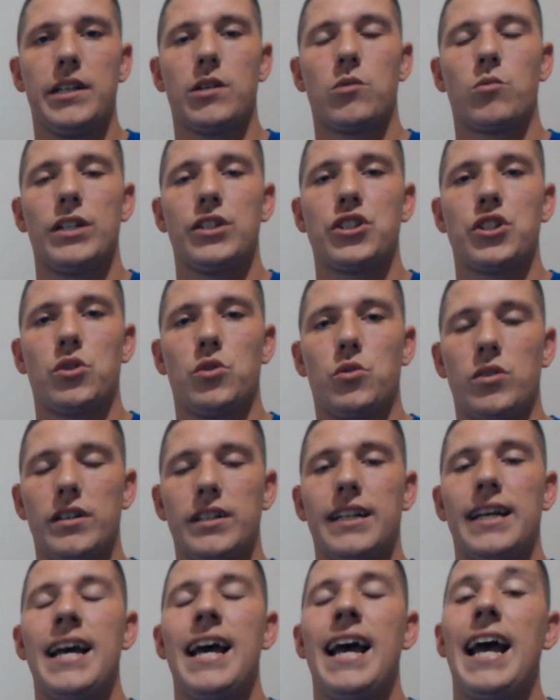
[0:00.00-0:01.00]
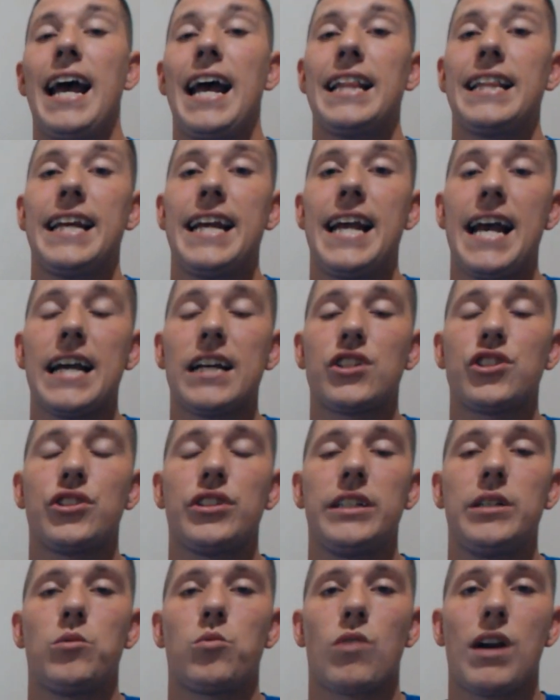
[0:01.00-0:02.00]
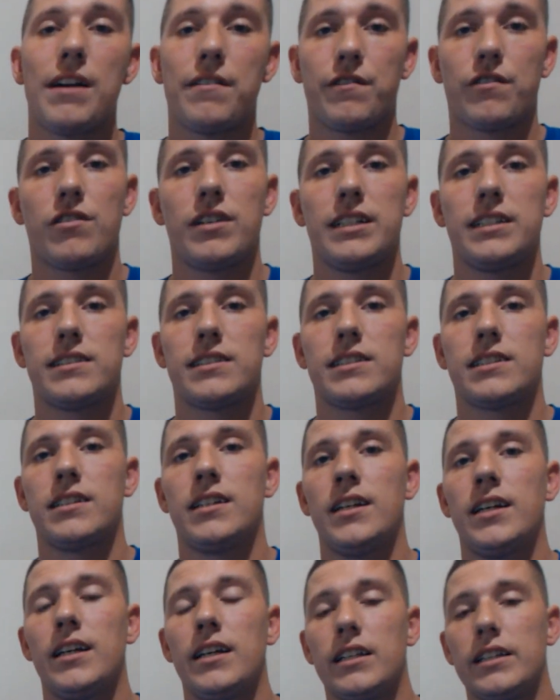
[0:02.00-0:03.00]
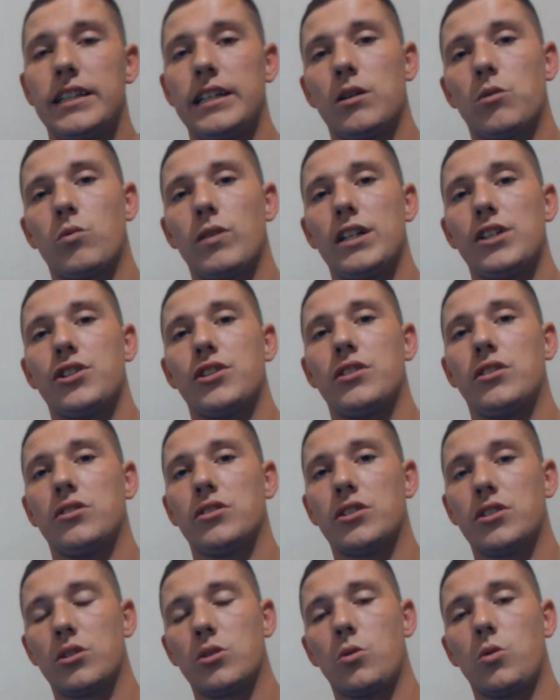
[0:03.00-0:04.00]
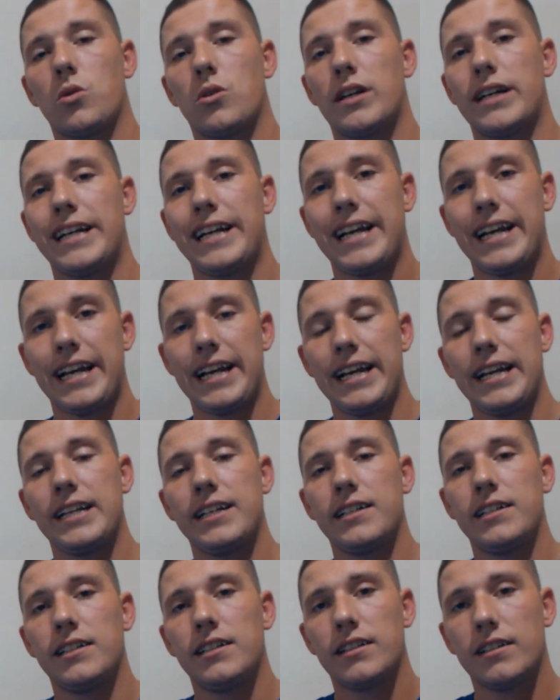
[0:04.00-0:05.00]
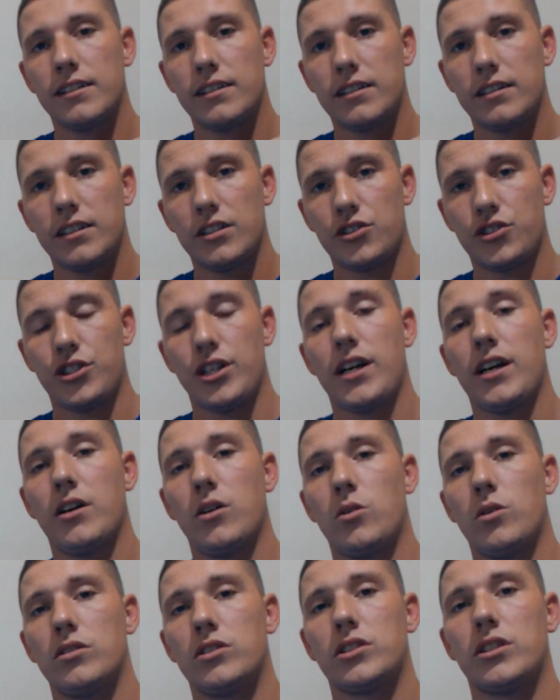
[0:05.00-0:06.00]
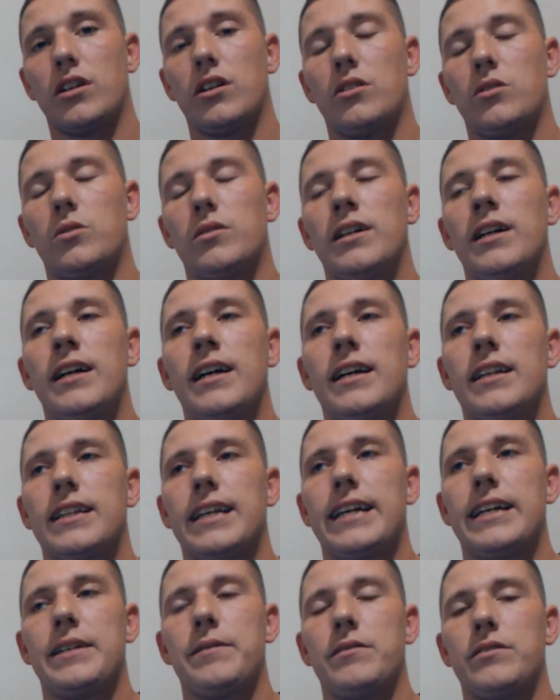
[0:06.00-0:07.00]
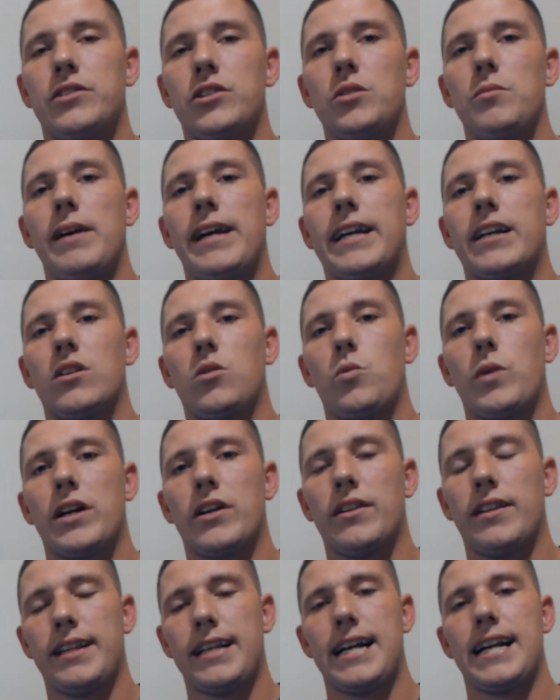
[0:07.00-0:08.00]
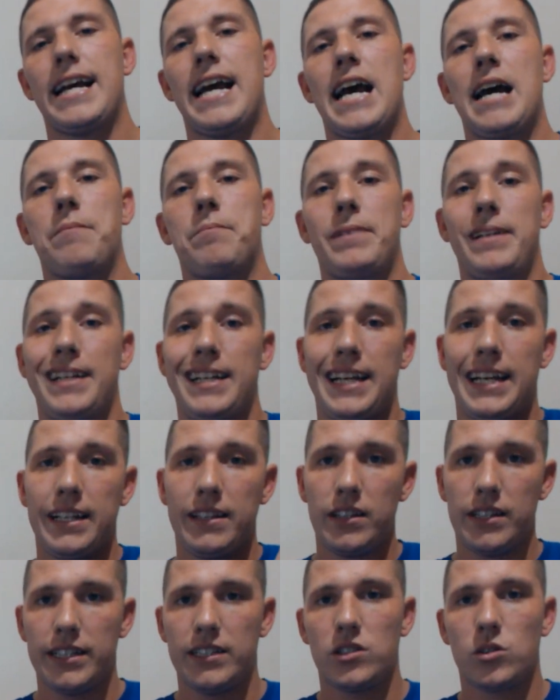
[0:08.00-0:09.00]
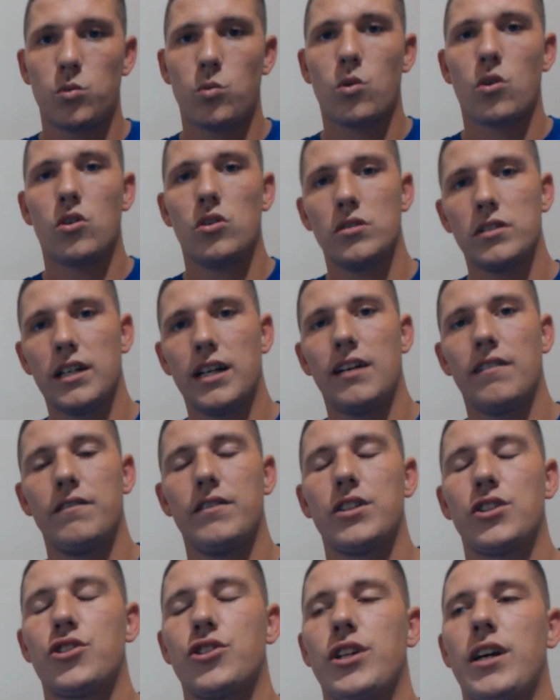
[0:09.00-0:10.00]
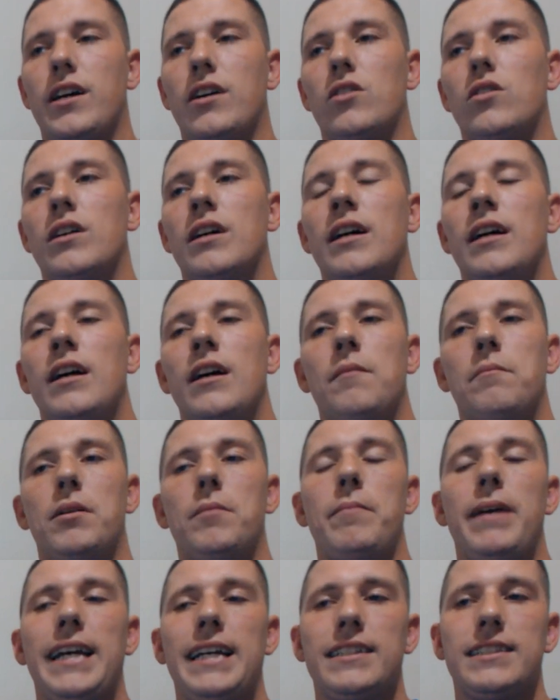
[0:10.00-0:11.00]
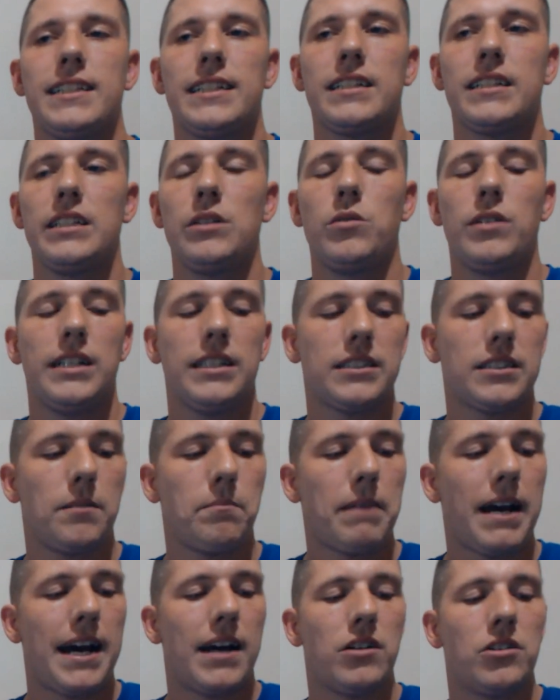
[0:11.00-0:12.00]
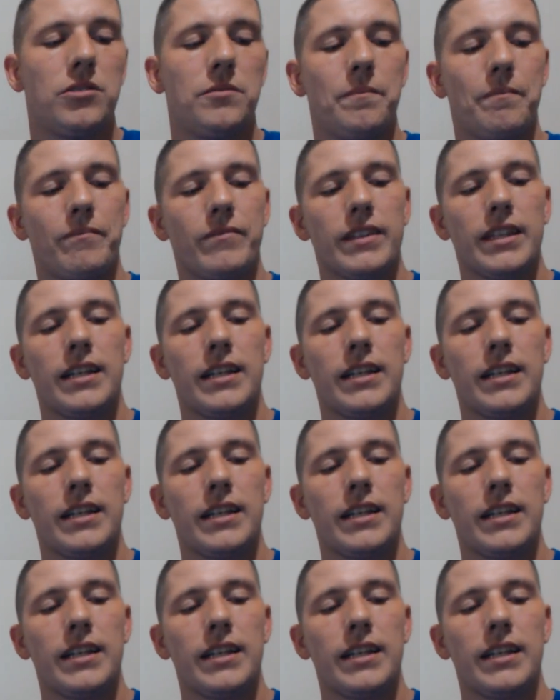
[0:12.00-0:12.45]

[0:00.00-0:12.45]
the original one. And they actually reference the original story in the show. So they do make it aware that that happened in this world of the show. But basically what it's about,